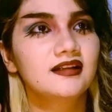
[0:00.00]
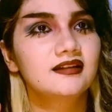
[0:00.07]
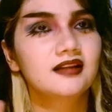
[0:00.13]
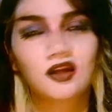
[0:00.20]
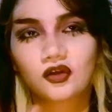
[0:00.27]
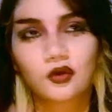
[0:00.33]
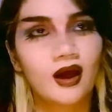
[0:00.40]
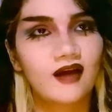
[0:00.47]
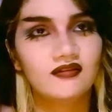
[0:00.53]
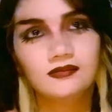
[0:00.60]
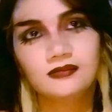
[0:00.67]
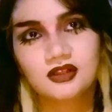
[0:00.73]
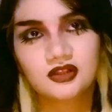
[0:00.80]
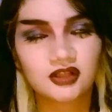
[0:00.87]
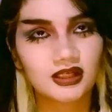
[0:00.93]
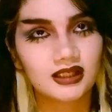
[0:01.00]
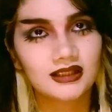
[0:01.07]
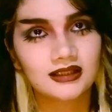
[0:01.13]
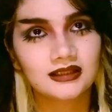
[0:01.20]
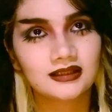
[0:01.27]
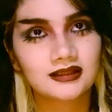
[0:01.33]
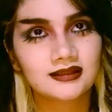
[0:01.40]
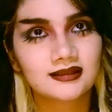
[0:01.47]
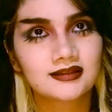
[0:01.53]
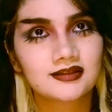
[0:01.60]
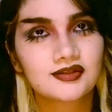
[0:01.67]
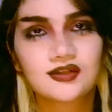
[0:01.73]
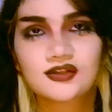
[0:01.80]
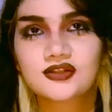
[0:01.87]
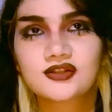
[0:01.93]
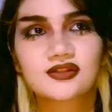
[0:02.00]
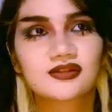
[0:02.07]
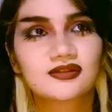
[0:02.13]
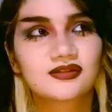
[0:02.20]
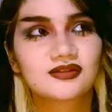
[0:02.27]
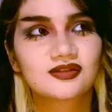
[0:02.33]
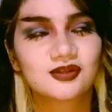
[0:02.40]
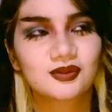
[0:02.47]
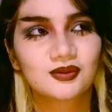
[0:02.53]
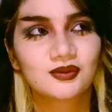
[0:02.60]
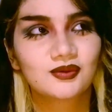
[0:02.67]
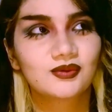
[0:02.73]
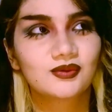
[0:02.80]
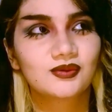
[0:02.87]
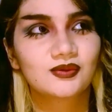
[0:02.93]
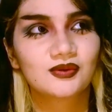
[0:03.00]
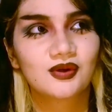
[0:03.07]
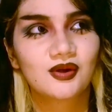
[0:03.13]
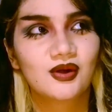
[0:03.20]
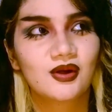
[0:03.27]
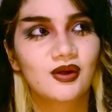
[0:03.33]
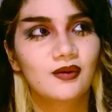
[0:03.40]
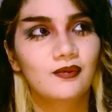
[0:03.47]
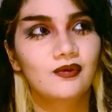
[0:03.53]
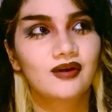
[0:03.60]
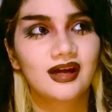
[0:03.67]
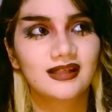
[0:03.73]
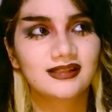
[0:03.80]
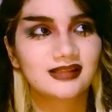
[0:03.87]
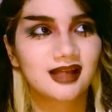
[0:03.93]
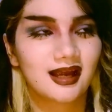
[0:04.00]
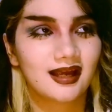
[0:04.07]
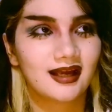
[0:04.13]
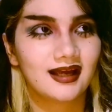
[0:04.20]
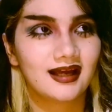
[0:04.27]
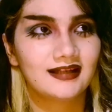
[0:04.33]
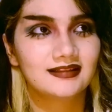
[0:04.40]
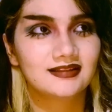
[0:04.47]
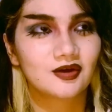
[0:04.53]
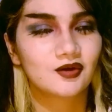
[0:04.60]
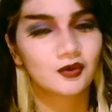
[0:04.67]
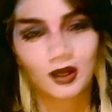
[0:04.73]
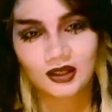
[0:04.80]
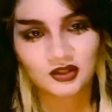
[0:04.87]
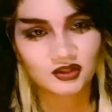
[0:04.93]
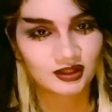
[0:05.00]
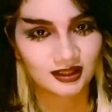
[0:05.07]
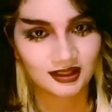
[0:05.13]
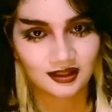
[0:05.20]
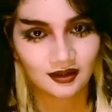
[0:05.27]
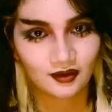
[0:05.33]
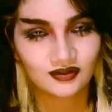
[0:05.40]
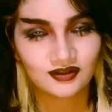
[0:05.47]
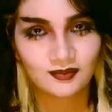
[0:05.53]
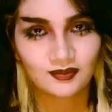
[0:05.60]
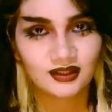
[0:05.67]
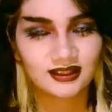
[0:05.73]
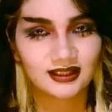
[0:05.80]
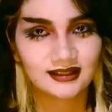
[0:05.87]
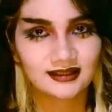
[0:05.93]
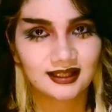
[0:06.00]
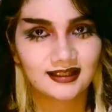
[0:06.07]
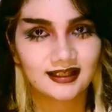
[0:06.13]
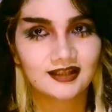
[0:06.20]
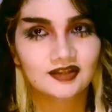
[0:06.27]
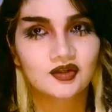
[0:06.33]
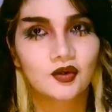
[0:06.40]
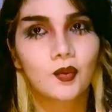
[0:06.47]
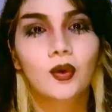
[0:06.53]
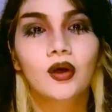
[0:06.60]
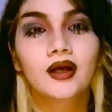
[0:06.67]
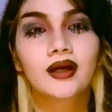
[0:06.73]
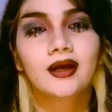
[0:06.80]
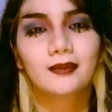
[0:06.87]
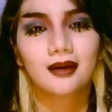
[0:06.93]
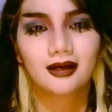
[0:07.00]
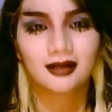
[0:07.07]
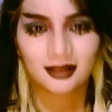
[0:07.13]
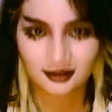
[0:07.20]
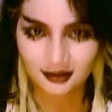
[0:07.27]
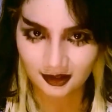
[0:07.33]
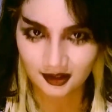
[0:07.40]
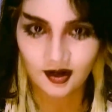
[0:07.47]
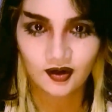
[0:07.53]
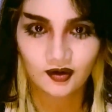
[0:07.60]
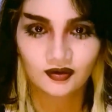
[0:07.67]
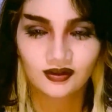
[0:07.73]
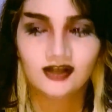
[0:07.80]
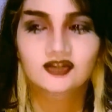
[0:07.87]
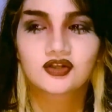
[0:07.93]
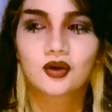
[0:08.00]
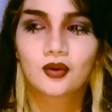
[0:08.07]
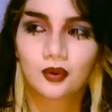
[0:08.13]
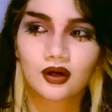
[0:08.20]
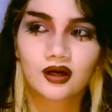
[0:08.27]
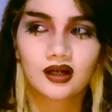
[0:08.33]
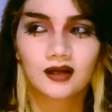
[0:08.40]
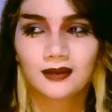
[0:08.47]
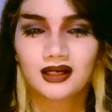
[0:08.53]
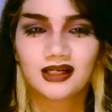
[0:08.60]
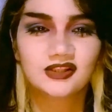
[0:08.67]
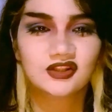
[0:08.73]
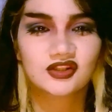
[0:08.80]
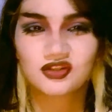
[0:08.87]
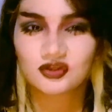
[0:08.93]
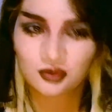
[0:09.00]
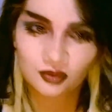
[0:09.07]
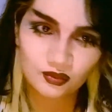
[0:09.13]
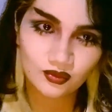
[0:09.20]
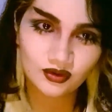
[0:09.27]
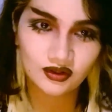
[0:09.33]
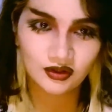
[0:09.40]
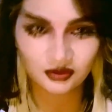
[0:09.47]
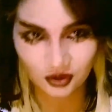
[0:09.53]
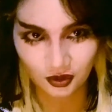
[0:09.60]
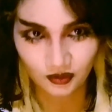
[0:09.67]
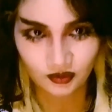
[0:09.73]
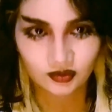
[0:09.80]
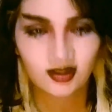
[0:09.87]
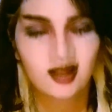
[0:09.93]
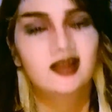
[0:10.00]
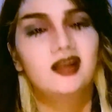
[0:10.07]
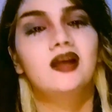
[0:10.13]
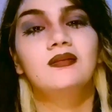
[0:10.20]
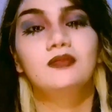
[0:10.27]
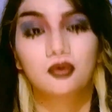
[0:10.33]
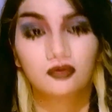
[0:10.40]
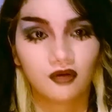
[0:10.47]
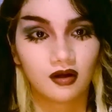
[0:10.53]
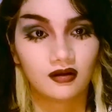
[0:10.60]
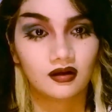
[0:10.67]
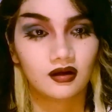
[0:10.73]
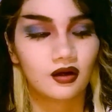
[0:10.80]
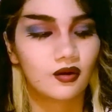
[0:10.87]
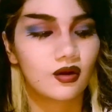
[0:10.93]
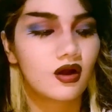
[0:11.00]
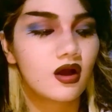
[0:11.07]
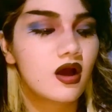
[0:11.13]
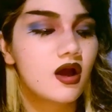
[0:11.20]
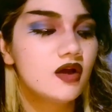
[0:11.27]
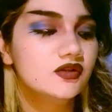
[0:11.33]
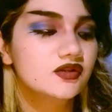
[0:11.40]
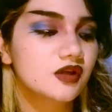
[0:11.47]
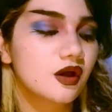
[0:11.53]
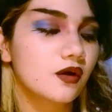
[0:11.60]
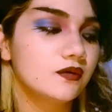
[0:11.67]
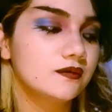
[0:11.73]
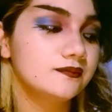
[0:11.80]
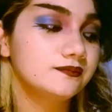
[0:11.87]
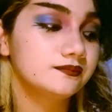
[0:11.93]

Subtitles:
like, you have a mission, just do what I say and don't question it, or something like that. Like, don't worry about it, you know, like, don't worry about it, just do what you're told and then move on, you know. So